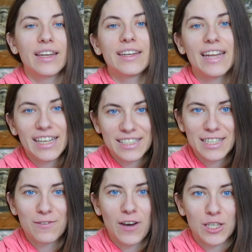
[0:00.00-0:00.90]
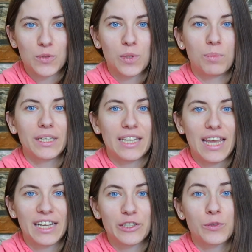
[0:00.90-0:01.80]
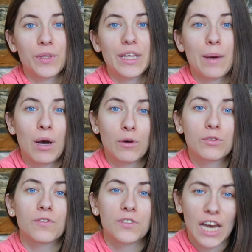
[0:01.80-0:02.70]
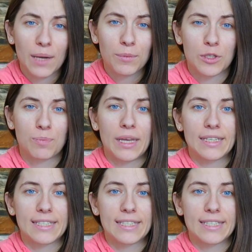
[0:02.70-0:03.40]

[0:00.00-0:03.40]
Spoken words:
The next advice will be connected with the amount of time you spend